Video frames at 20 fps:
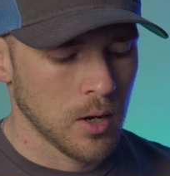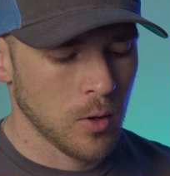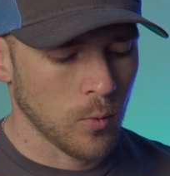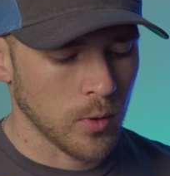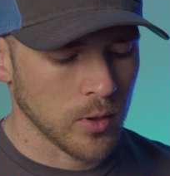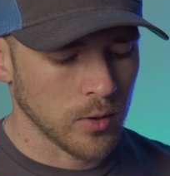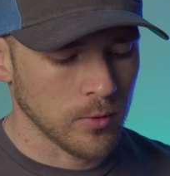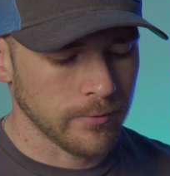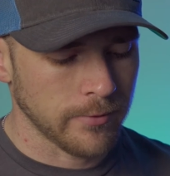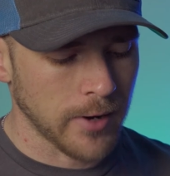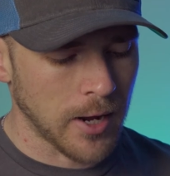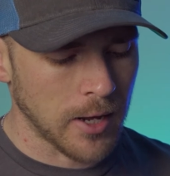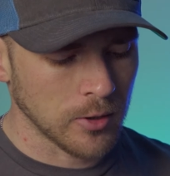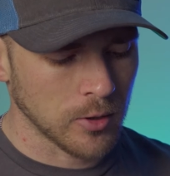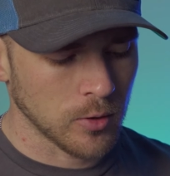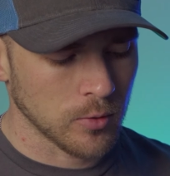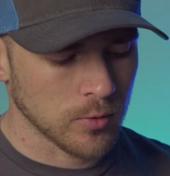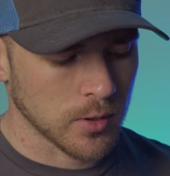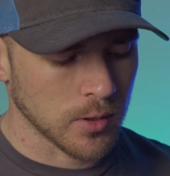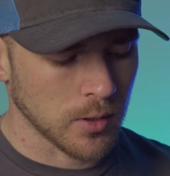When you
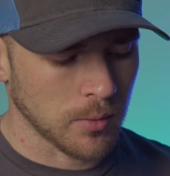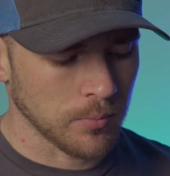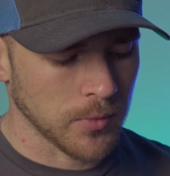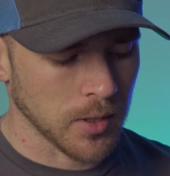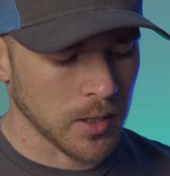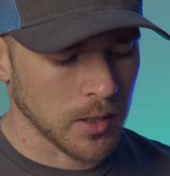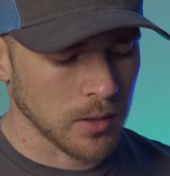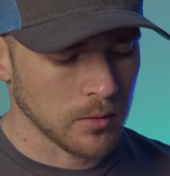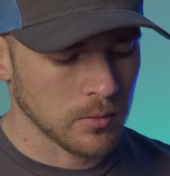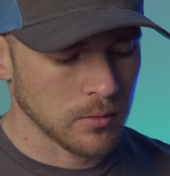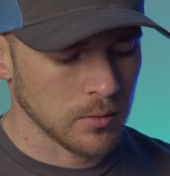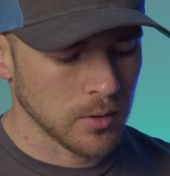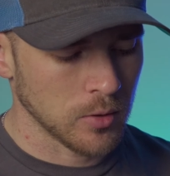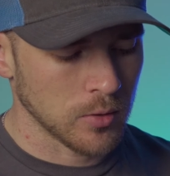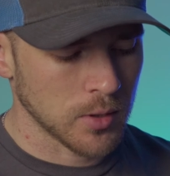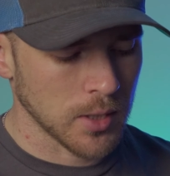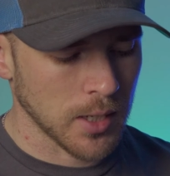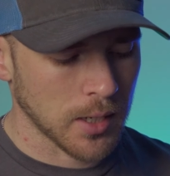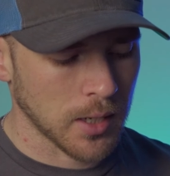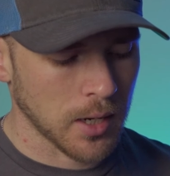value something, you
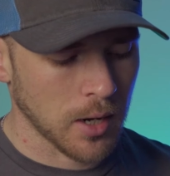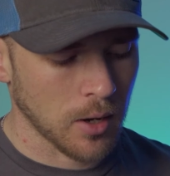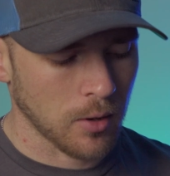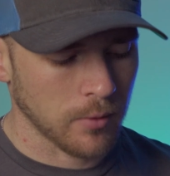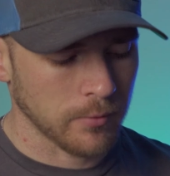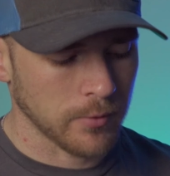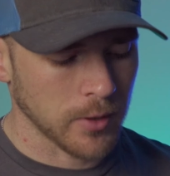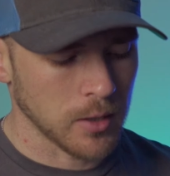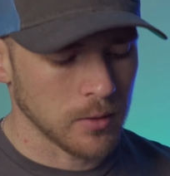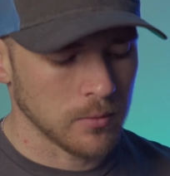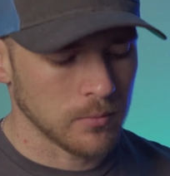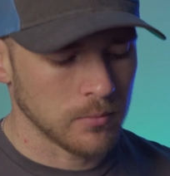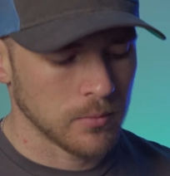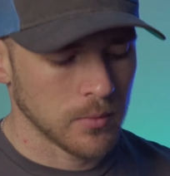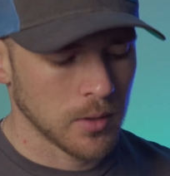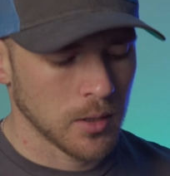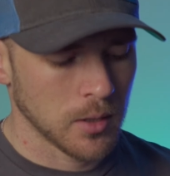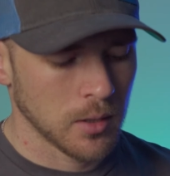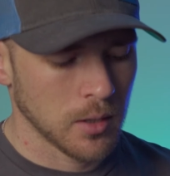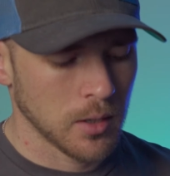take care of it.
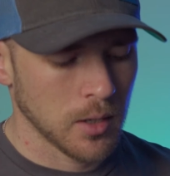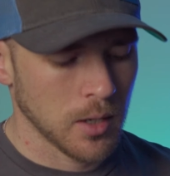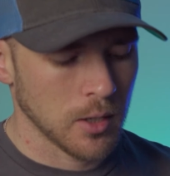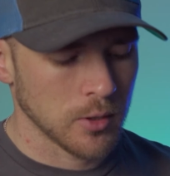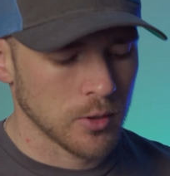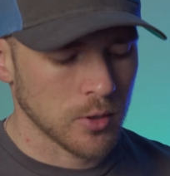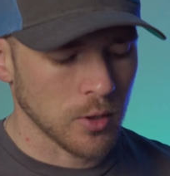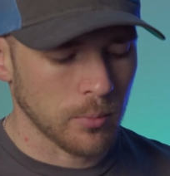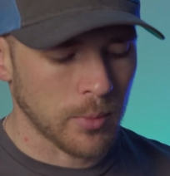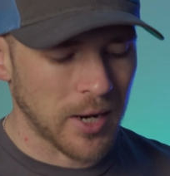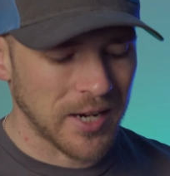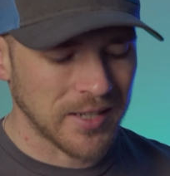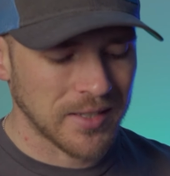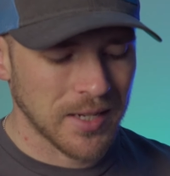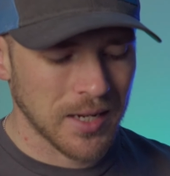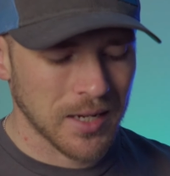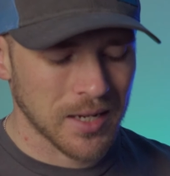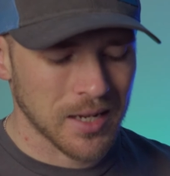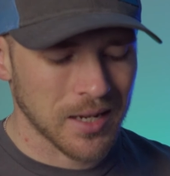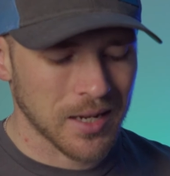And so by
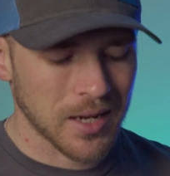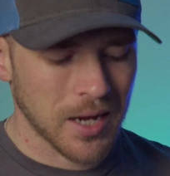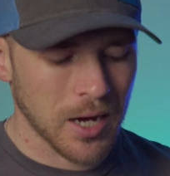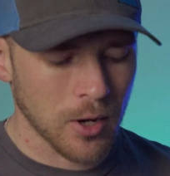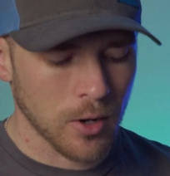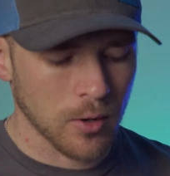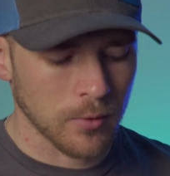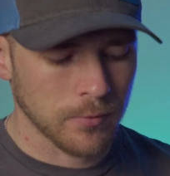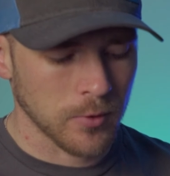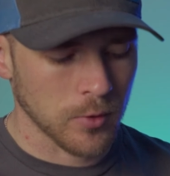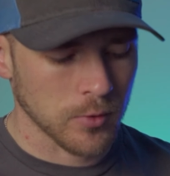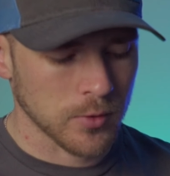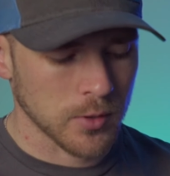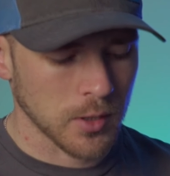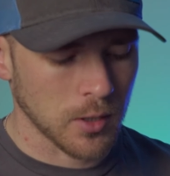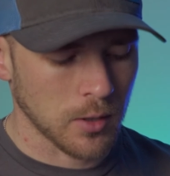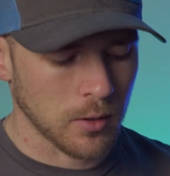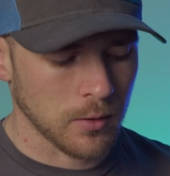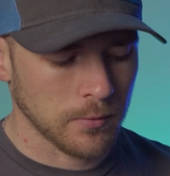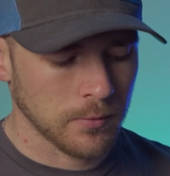taking care of
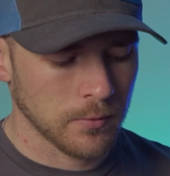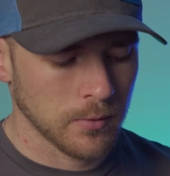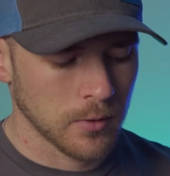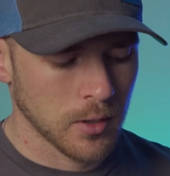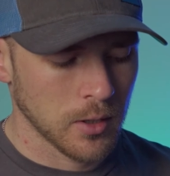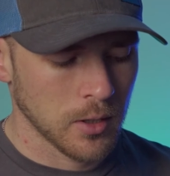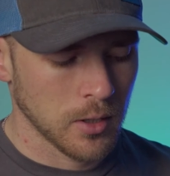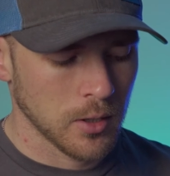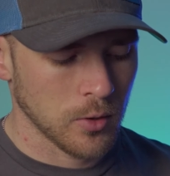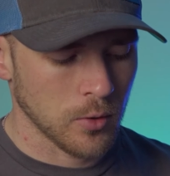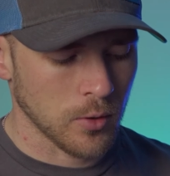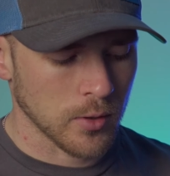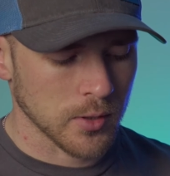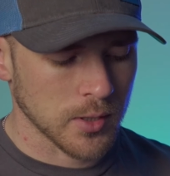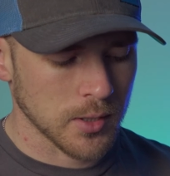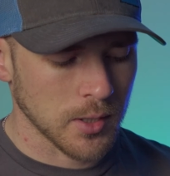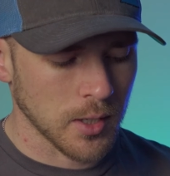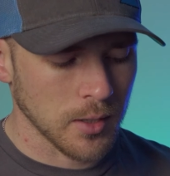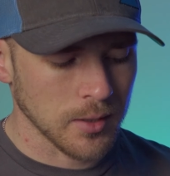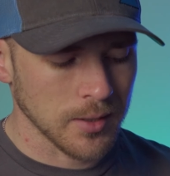yourself, you are
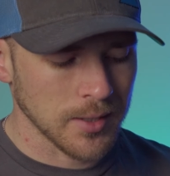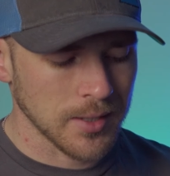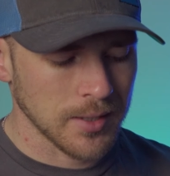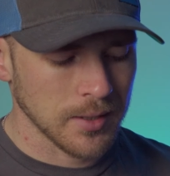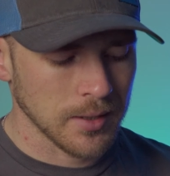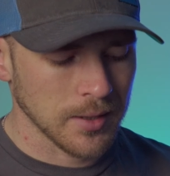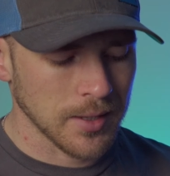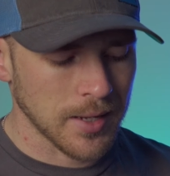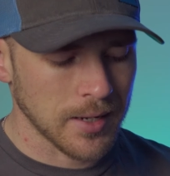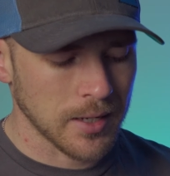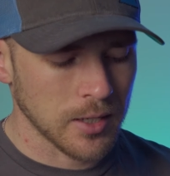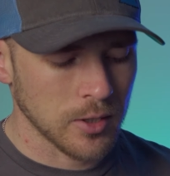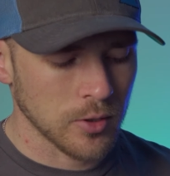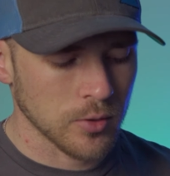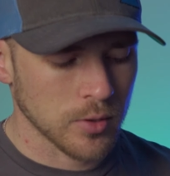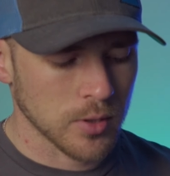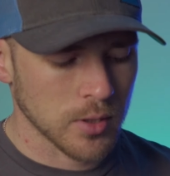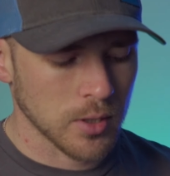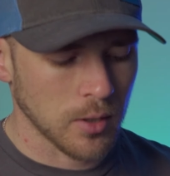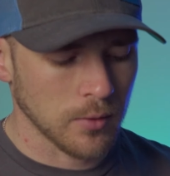subtly letting
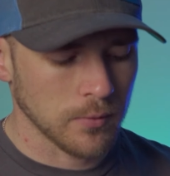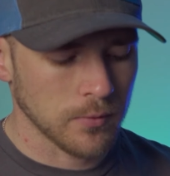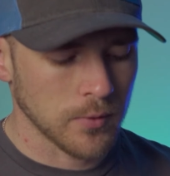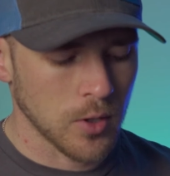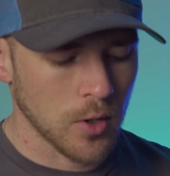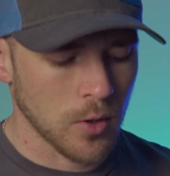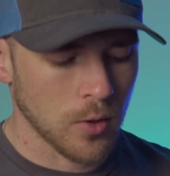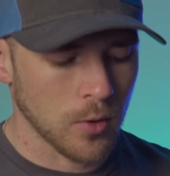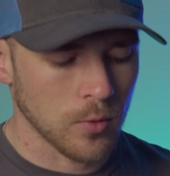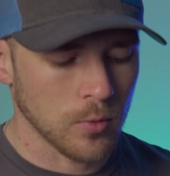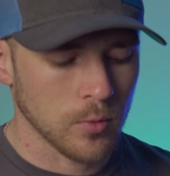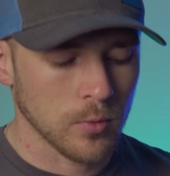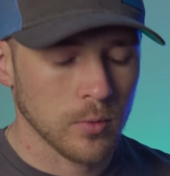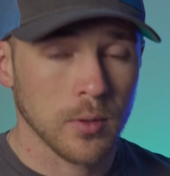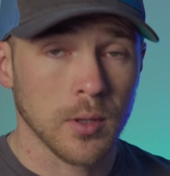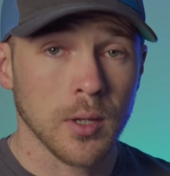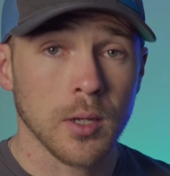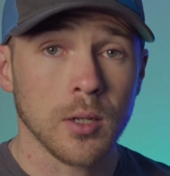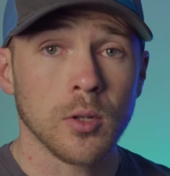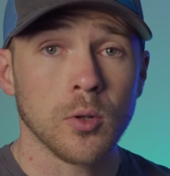yourself know
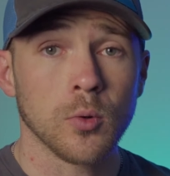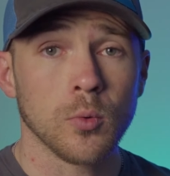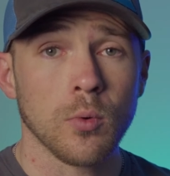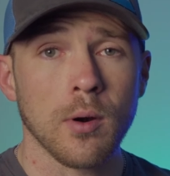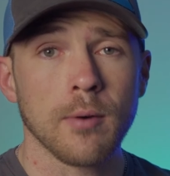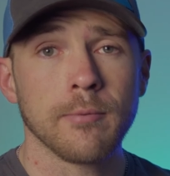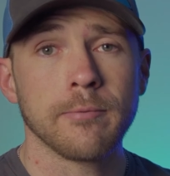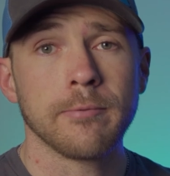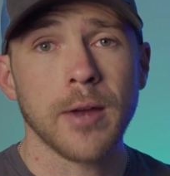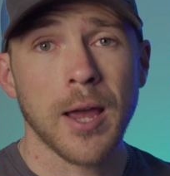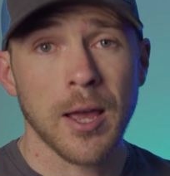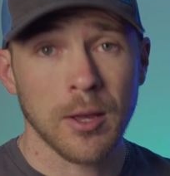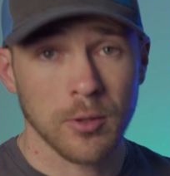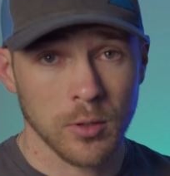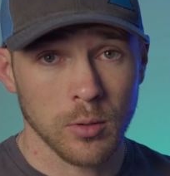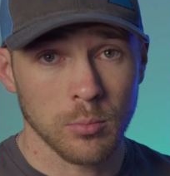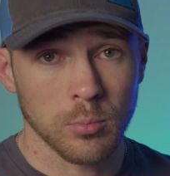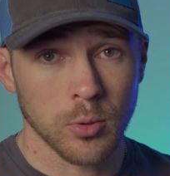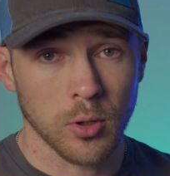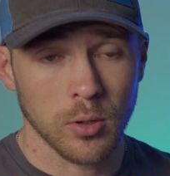that you are
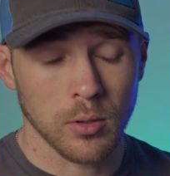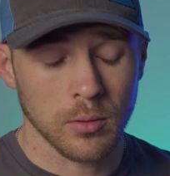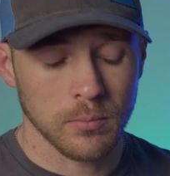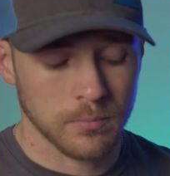valuable.